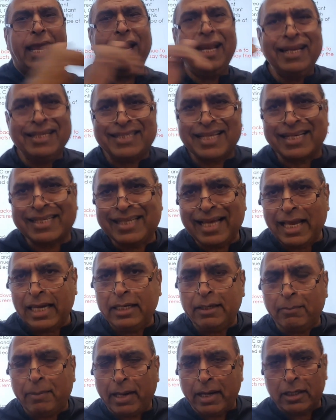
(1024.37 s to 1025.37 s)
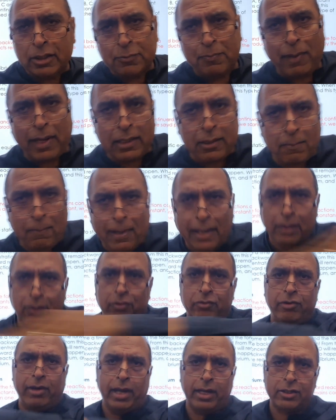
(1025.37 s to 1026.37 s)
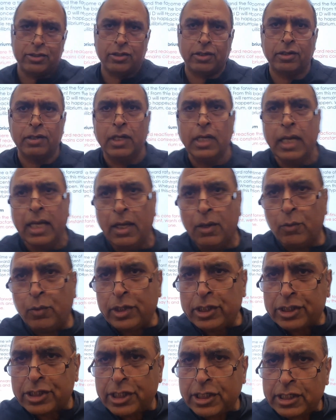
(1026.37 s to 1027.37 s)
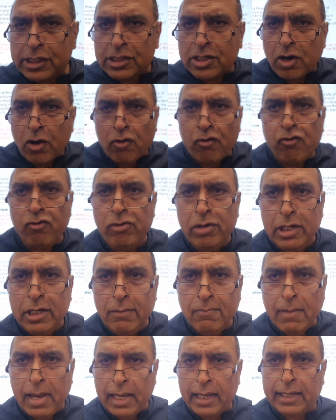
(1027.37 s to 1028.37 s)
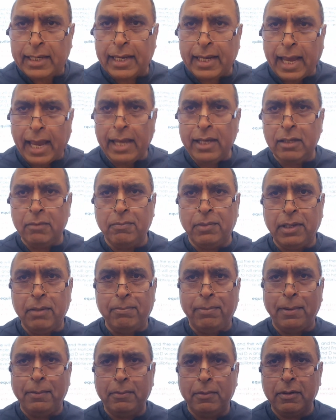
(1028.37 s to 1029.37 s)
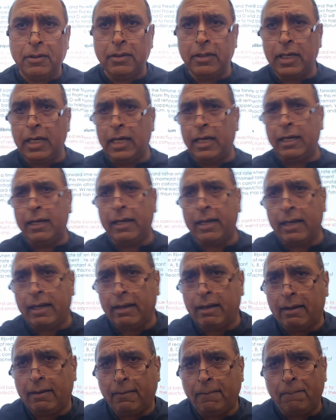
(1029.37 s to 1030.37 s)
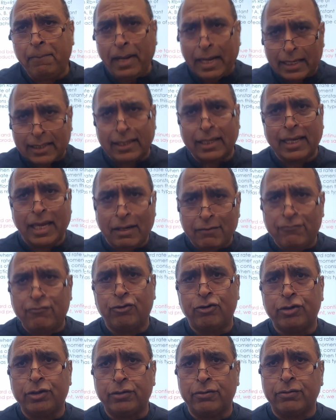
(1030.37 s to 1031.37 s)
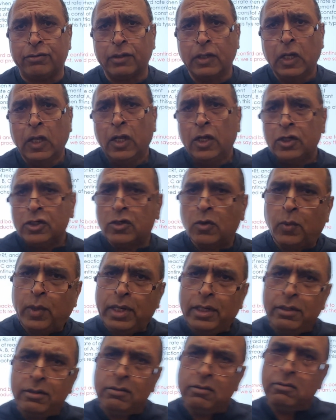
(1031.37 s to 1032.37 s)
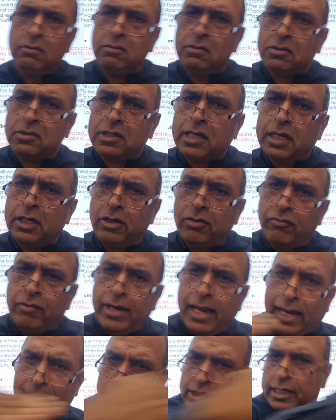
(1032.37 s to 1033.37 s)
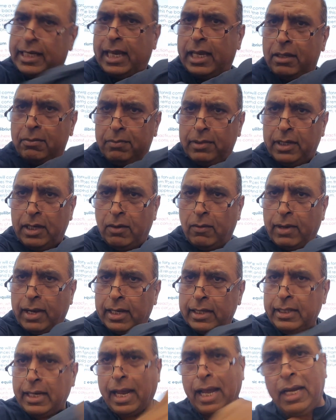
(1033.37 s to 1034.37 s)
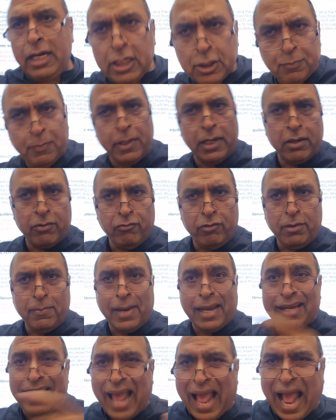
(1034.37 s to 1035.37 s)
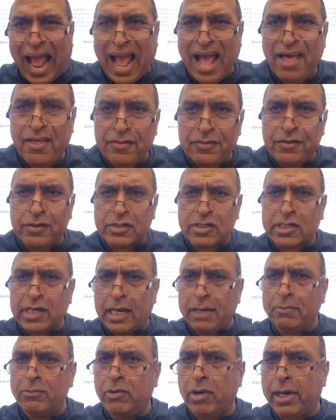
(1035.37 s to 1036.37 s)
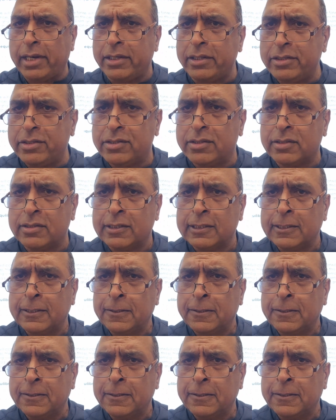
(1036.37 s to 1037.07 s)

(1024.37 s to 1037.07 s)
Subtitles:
is exactly balanced by the backward reaction, which is remaking A and B back again for you. So when, say, you're reacting A and B away and it's being remade at the same rate,